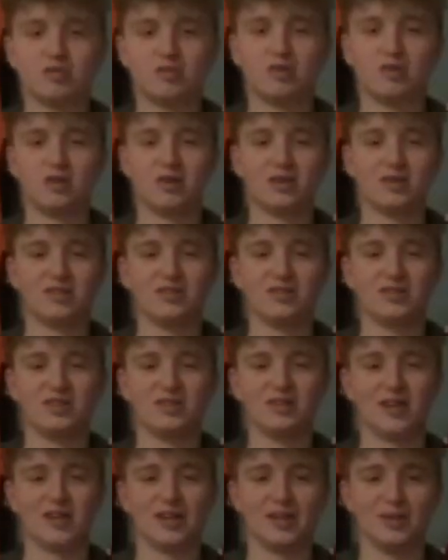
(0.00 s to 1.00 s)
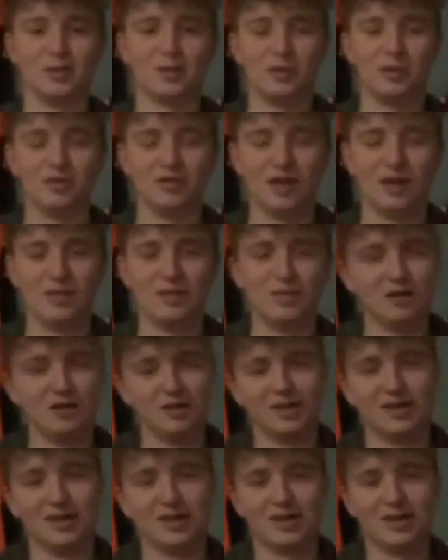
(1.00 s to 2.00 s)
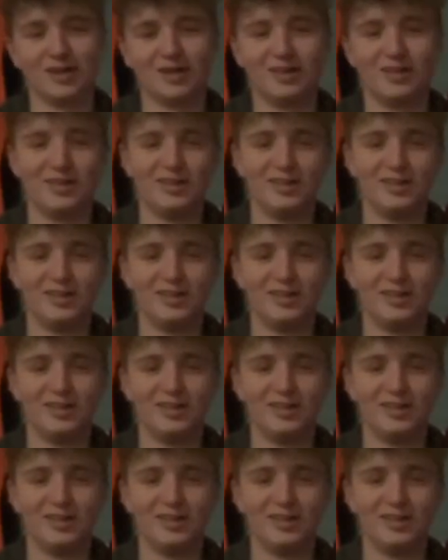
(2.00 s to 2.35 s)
started on senior night. What was that feeling like?